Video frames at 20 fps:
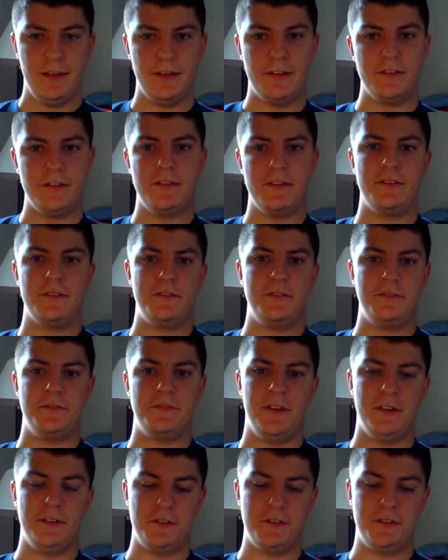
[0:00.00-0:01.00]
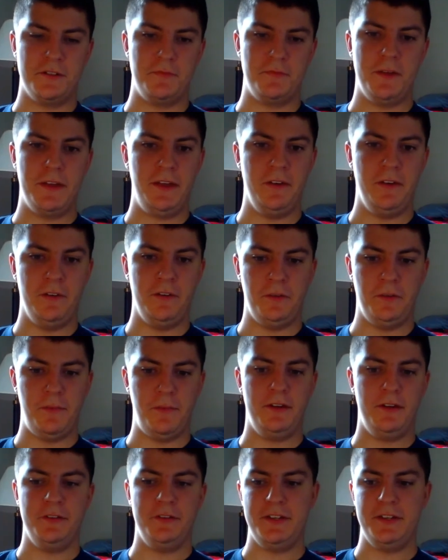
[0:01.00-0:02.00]
it's just been killer. The
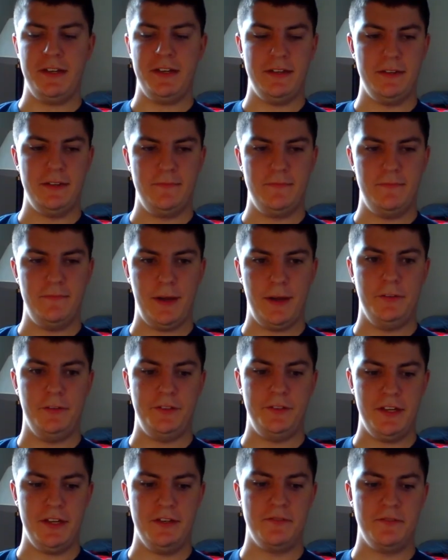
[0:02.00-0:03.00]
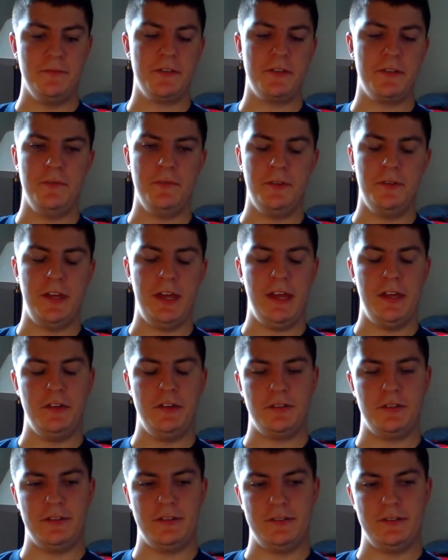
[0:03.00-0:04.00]
penalties,
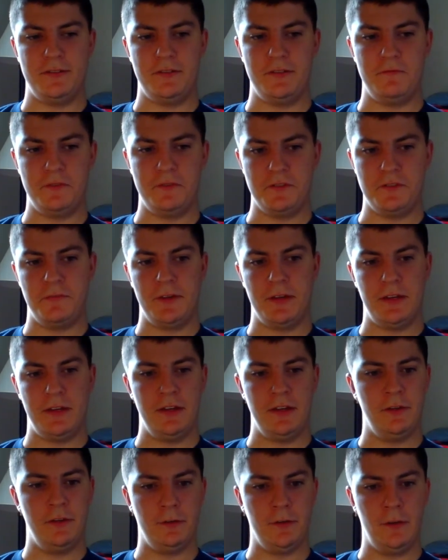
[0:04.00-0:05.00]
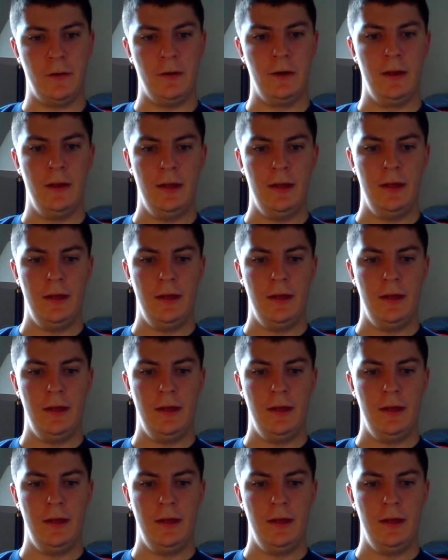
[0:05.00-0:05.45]
miscommunications, they've just been killer.